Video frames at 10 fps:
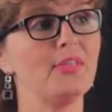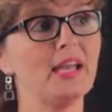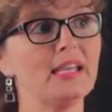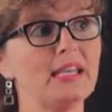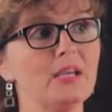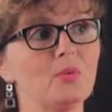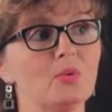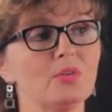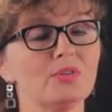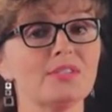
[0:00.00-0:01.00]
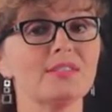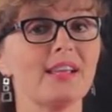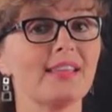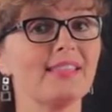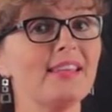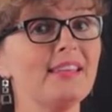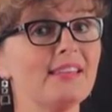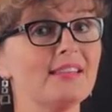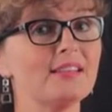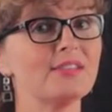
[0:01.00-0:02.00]
that equals, is like the
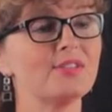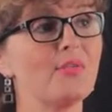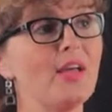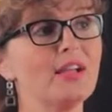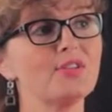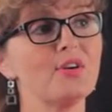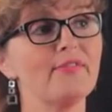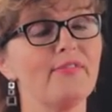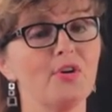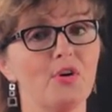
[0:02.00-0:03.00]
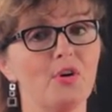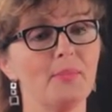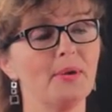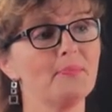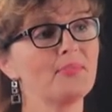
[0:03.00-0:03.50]
is. So that's our verb.